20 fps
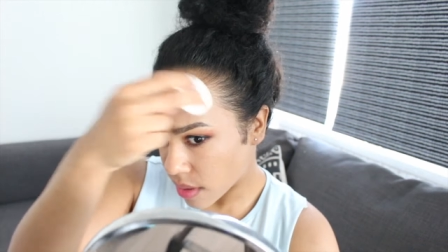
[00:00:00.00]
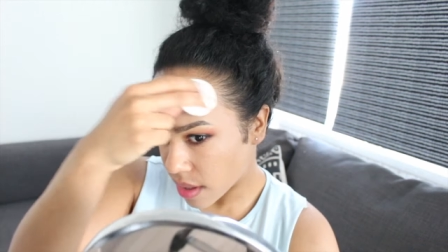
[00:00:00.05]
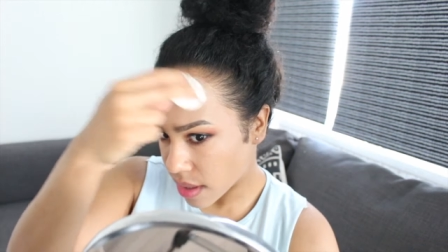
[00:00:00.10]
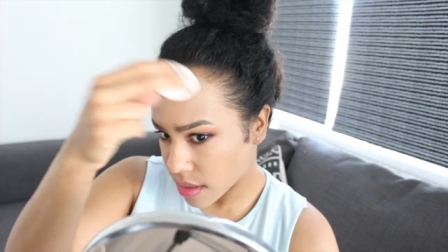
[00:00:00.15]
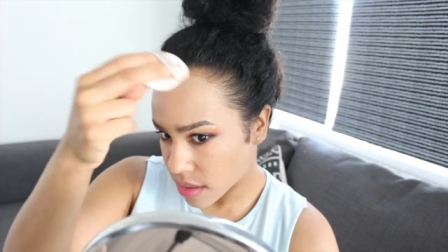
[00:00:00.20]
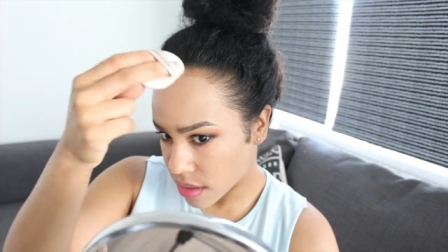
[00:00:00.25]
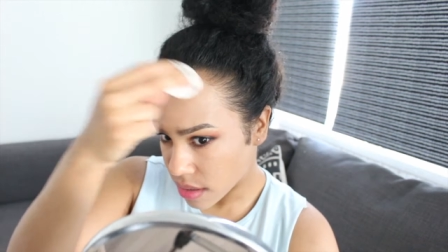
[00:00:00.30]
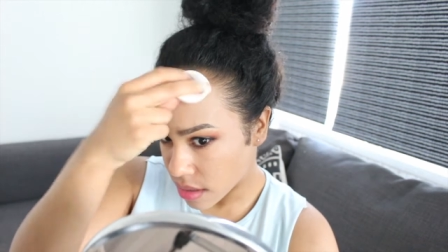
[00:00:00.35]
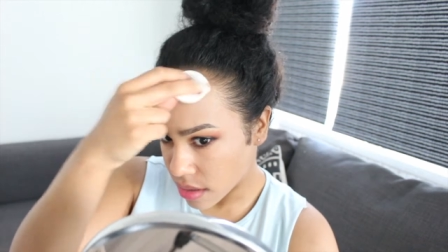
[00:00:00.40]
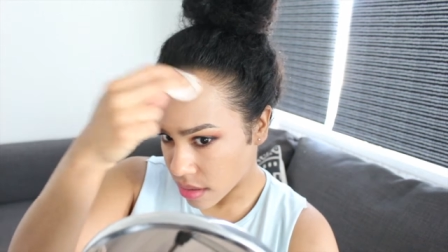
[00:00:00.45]
I
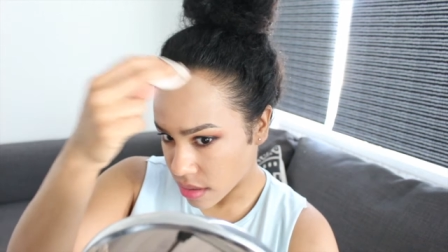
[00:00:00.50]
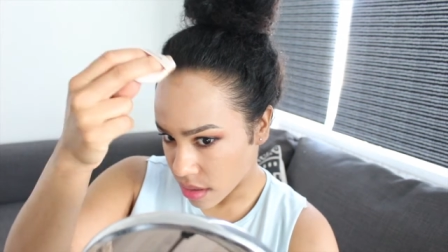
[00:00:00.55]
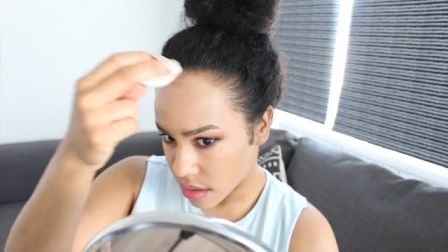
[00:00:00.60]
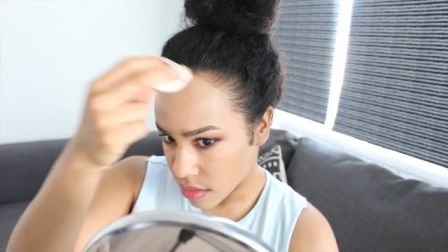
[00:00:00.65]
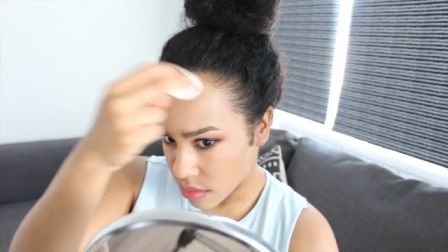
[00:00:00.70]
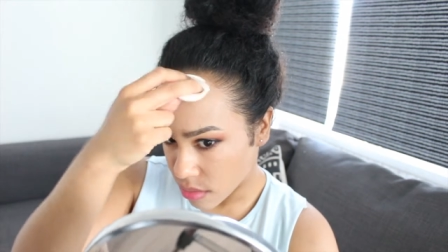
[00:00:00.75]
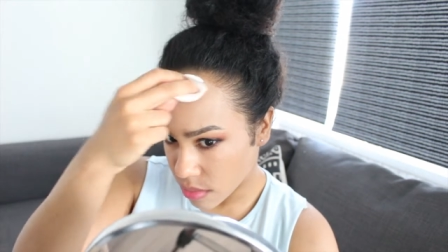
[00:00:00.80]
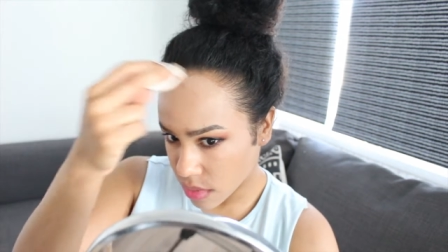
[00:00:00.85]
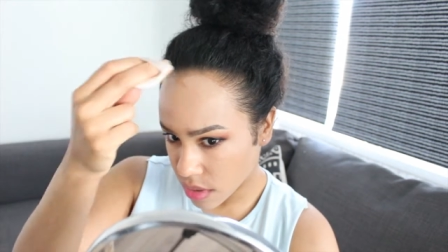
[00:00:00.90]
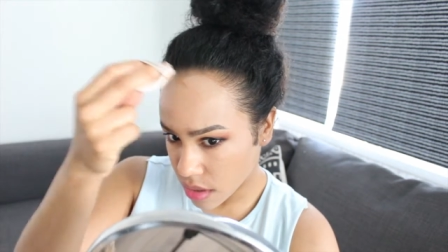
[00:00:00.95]
guess it is a
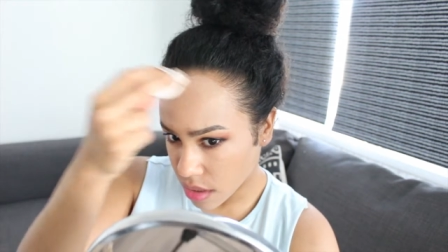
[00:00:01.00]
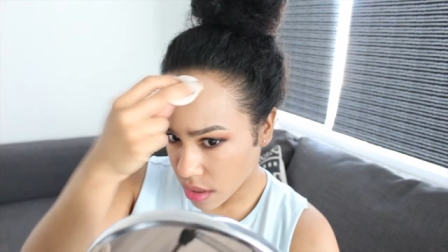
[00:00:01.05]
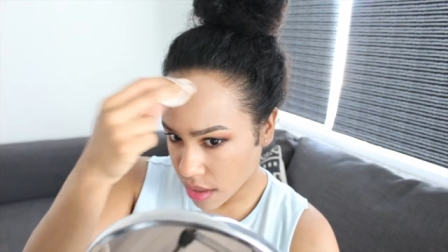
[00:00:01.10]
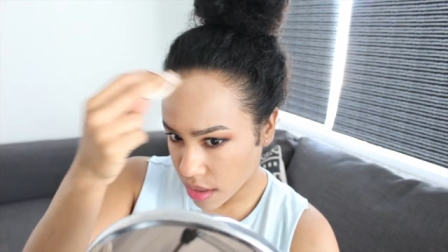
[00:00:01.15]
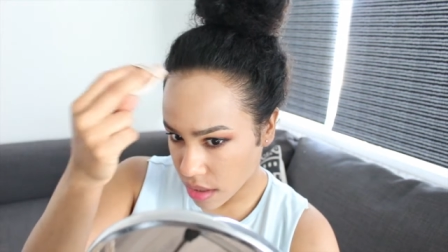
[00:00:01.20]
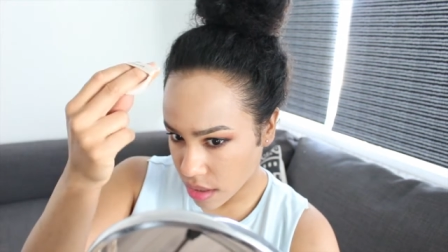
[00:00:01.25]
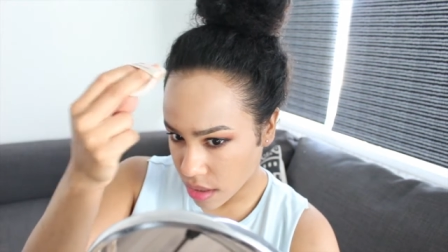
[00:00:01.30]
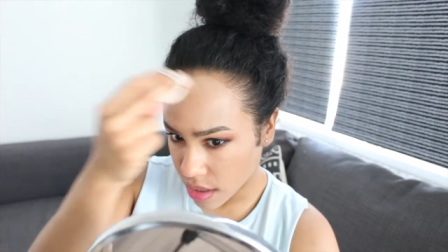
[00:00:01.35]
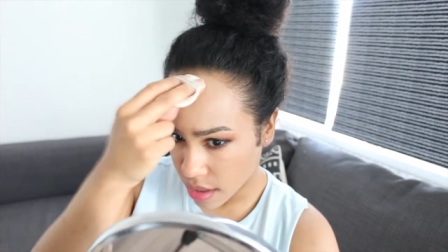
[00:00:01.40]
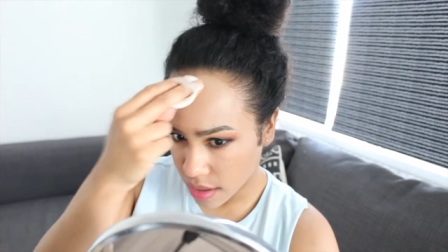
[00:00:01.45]
little bit
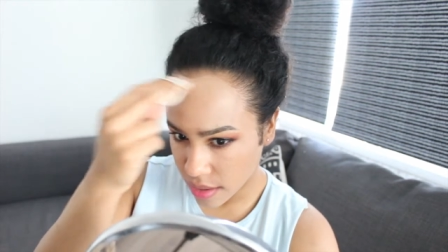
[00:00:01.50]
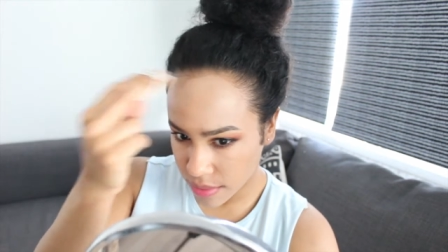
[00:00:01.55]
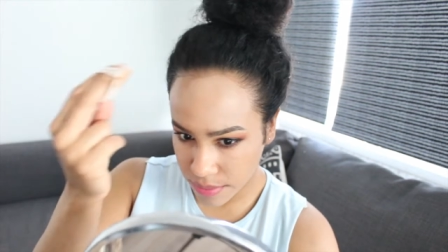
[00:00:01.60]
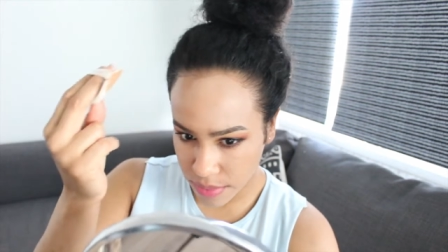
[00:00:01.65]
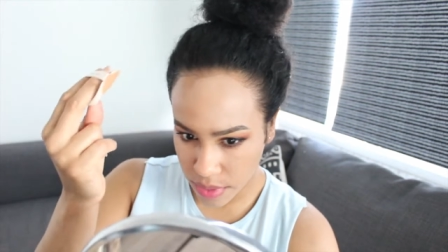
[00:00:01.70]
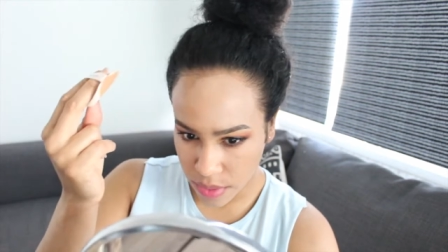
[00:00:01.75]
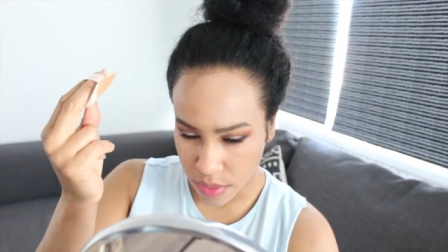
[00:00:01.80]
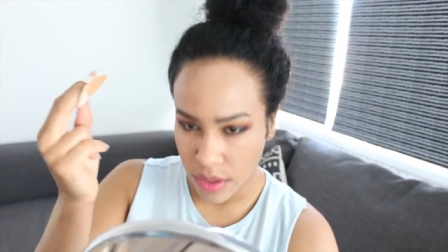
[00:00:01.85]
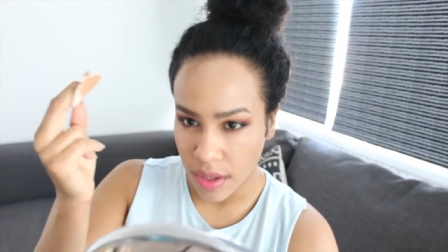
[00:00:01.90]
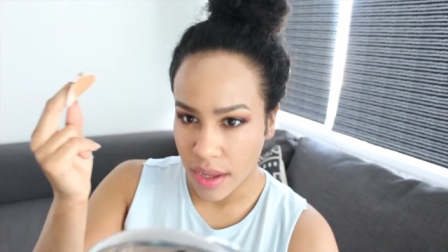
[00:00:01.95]
light. Yeah,
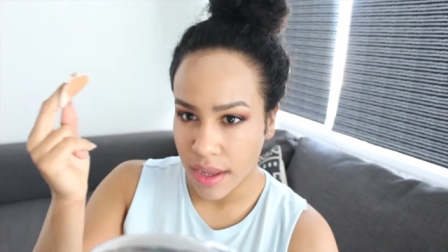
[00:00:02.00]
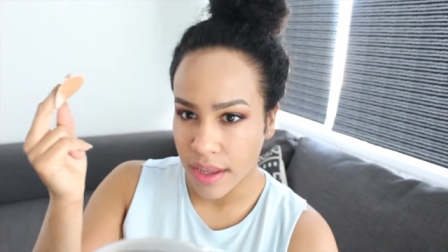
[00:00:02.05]
okay,